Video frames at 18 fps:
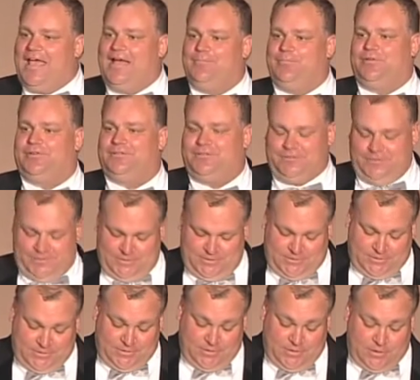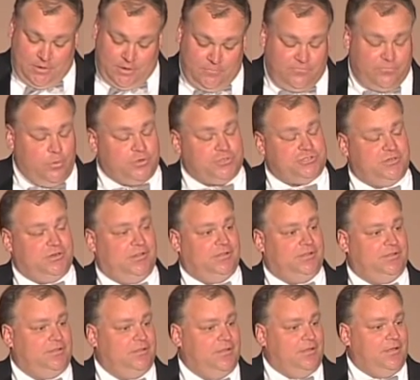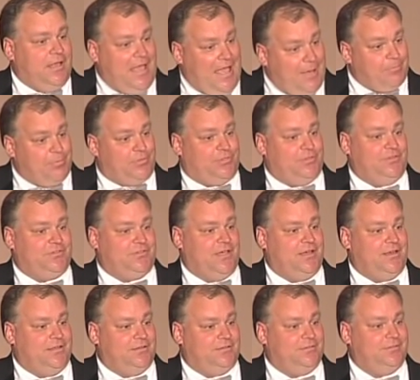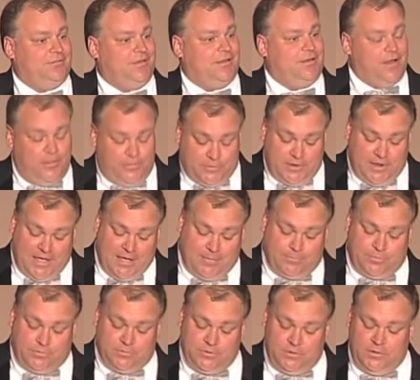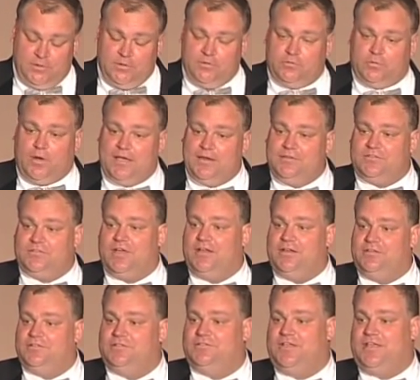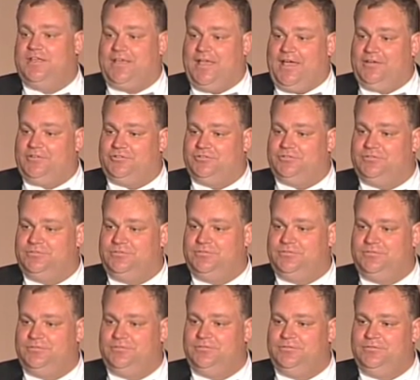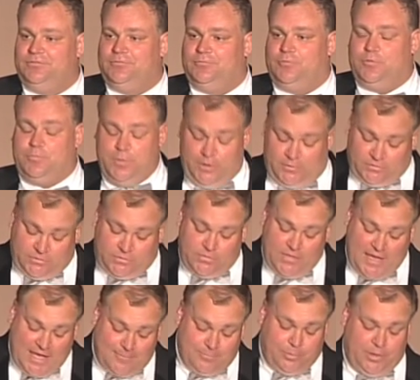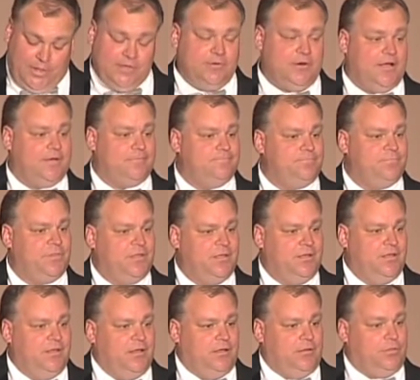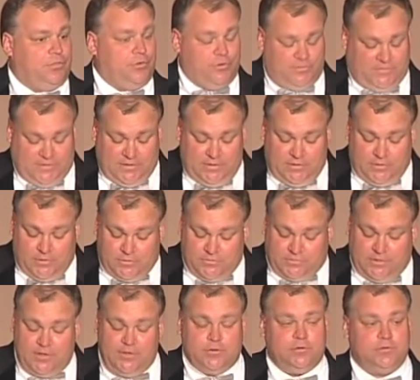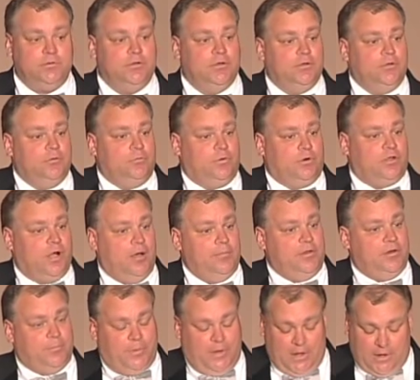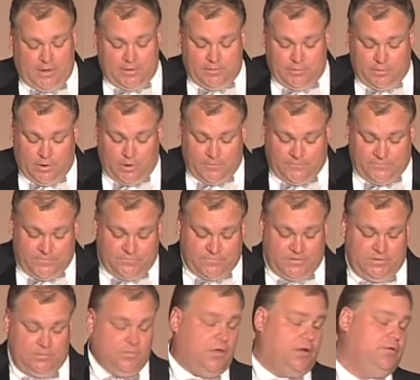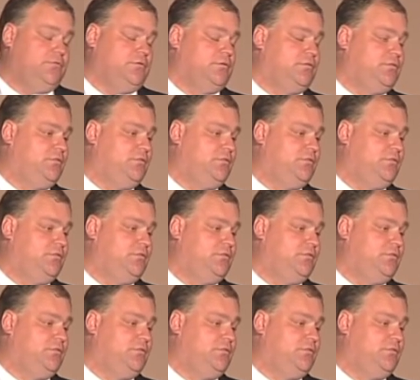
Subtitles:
happened? And unfortunately, apathy set in and nothing happened, so I decided to take action. We built that playground, and 13 years later, we're coming upon our 1,500th.